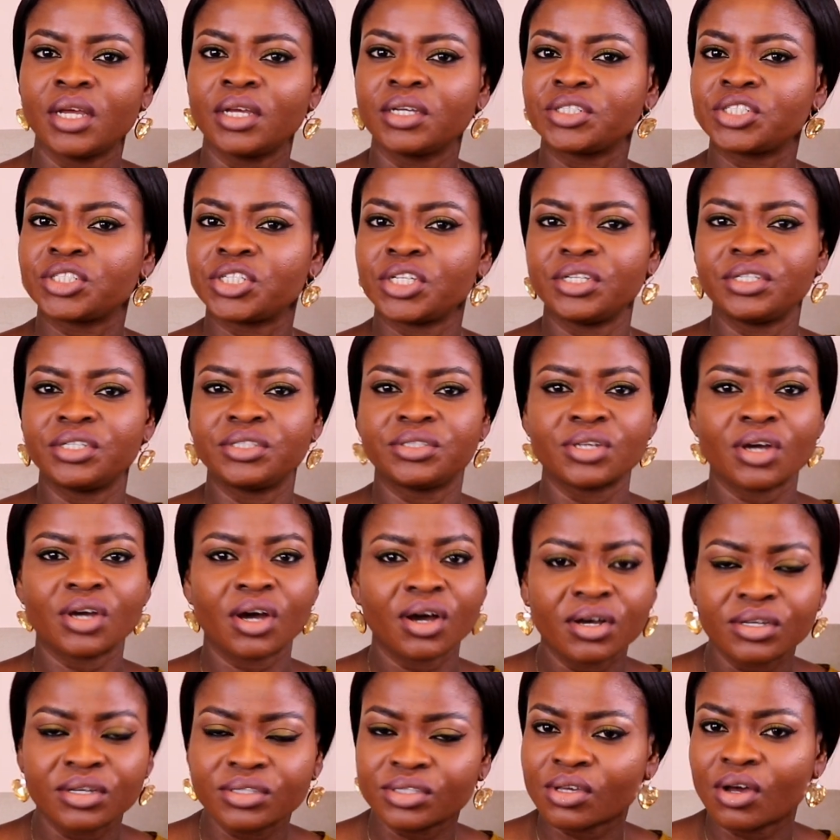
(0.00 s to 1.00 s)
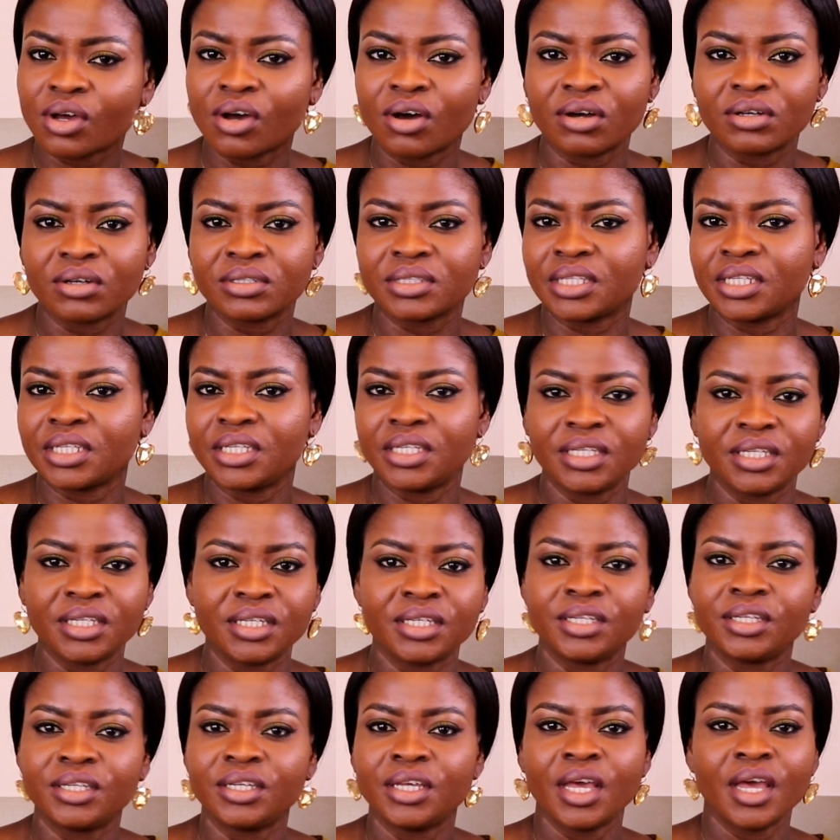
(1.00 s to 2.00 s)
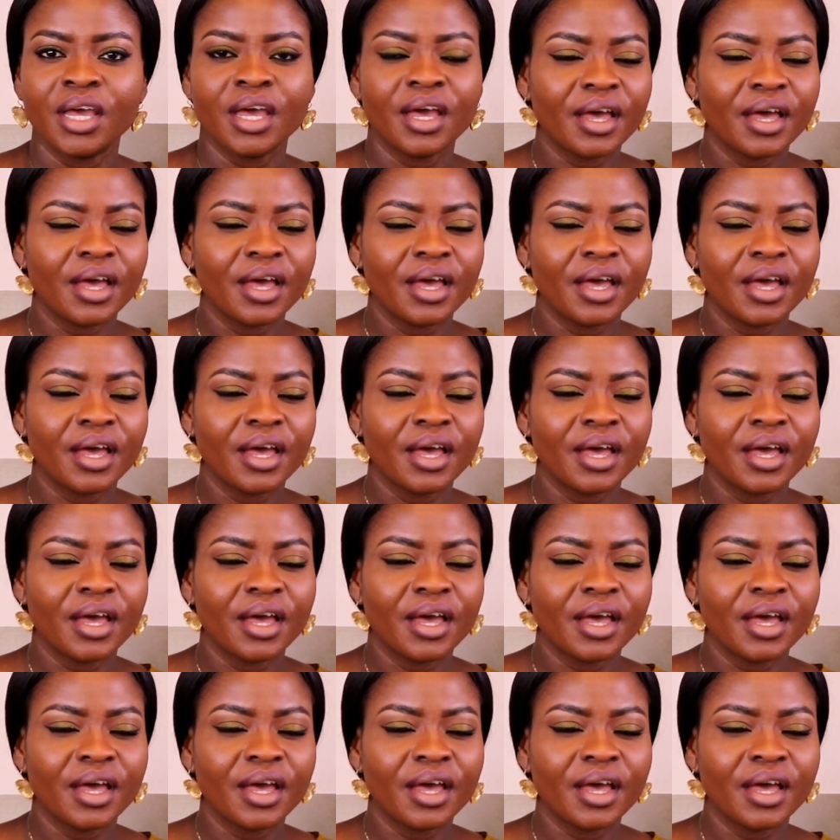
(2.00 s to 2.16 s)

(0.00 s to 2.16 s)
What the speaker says: She does all the